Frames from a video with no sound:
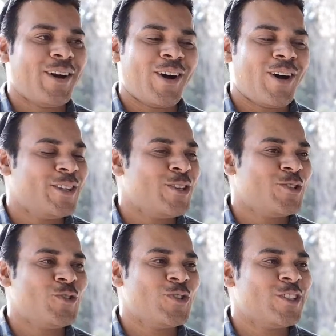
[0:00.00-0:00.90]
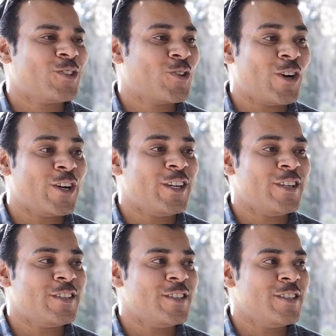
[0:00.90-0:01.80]
All the students,
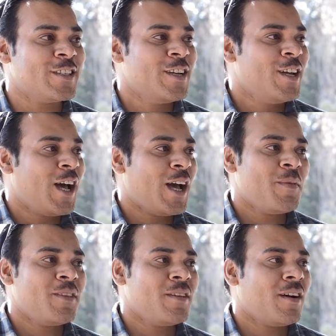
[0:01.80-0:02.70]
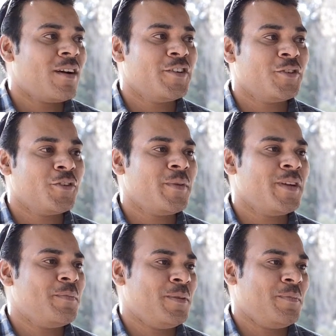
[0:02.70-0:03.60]
coordinators, I mean, there are so
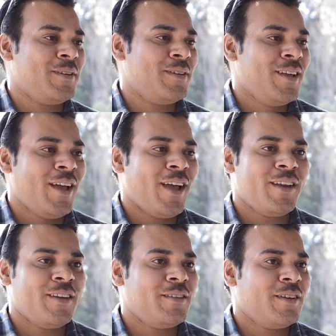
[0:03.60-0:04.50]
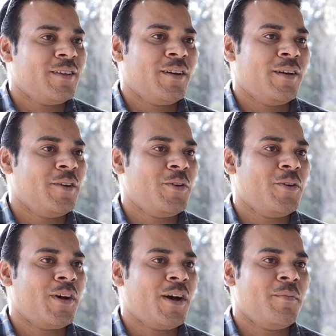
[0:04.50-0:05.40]
many people, and you
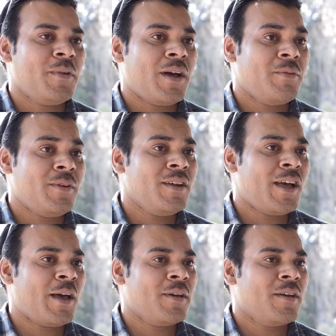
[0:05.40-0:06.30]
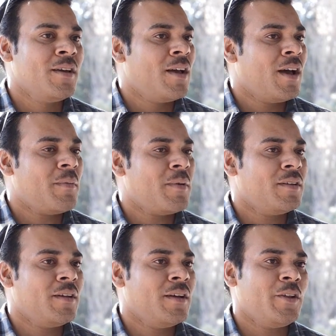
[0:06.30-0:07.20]
know, I'm really happy. I
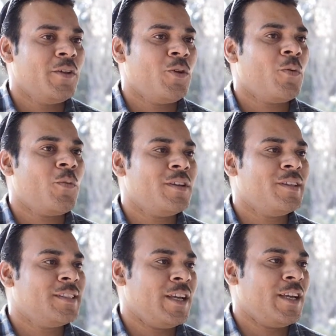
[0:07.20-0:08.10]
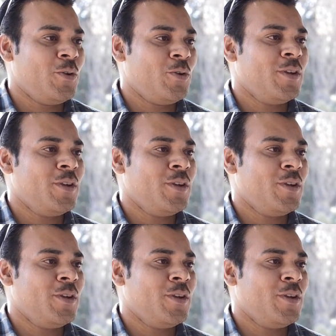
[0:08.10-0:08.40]
mean, no one say no